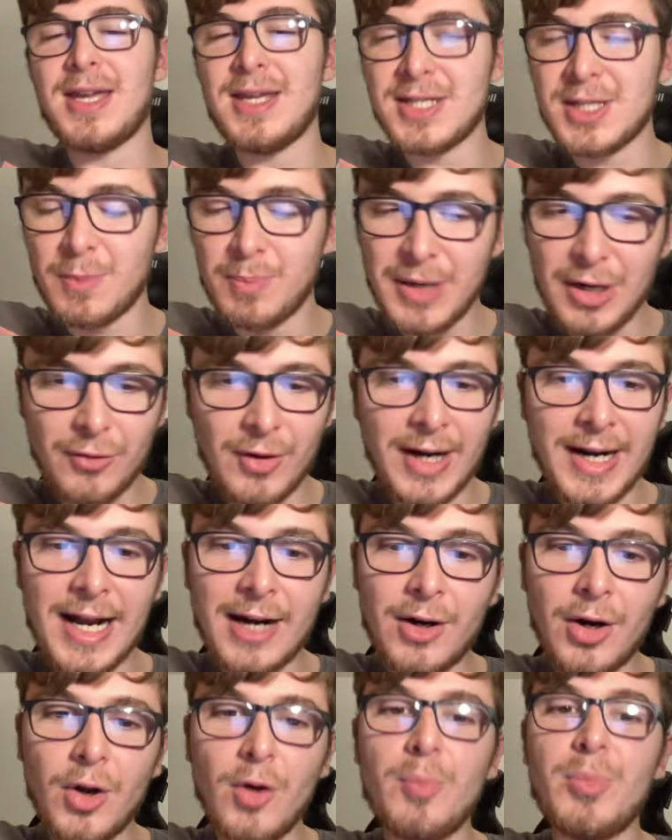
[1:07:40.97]
It's a big red
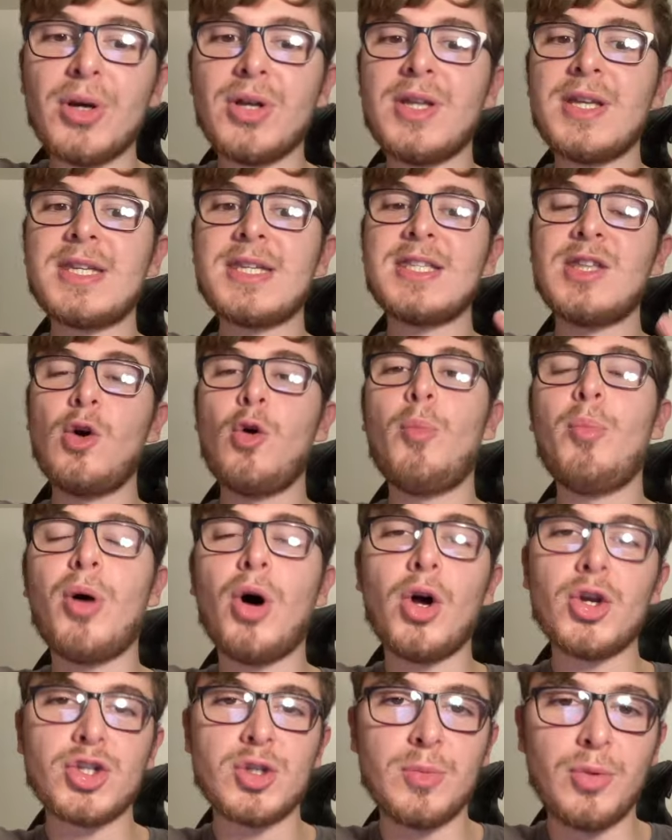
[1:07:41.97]
arrow, but it's still
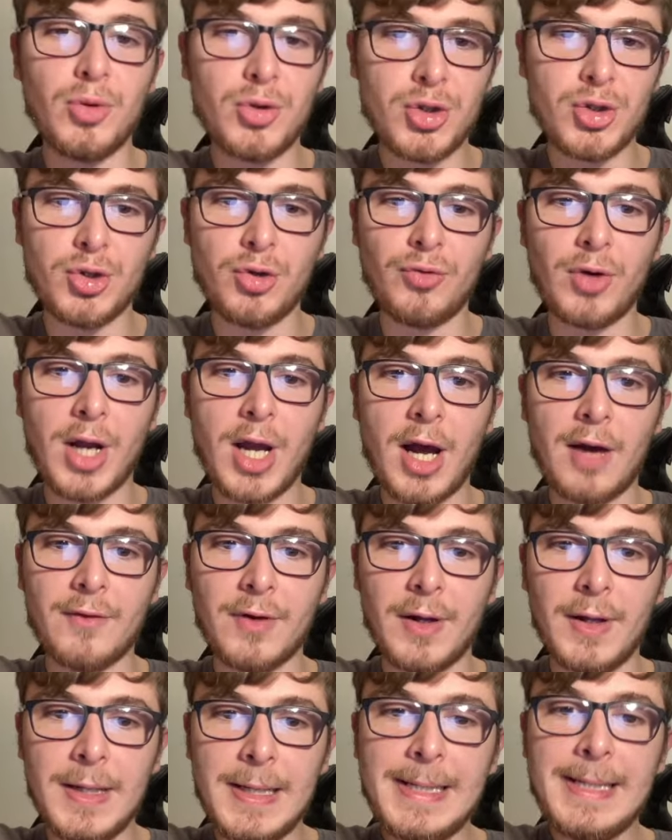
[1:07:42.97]
possible to recover.